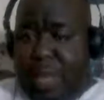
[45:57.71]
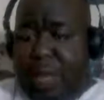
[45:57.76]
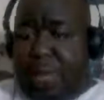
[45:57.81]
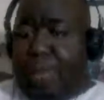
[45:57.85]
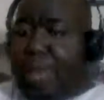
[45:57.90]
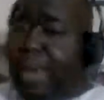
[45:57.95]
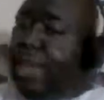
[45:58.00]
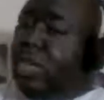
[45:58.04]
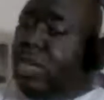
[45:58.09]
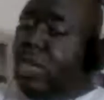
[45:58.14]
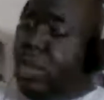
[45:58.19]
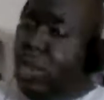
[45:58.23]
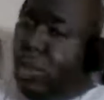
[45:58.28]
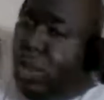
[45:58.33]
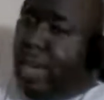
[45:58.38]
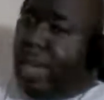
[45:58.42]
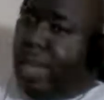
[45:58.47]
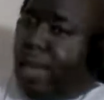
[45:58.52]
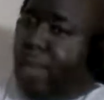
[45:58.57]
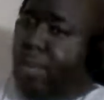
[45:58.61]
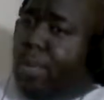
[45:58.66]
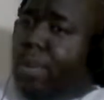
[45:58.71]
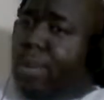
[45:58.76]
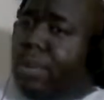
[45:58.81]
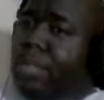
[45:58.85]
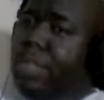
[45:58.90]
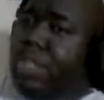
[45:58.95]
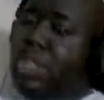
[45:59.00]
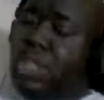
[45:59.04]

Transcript: about your heroes and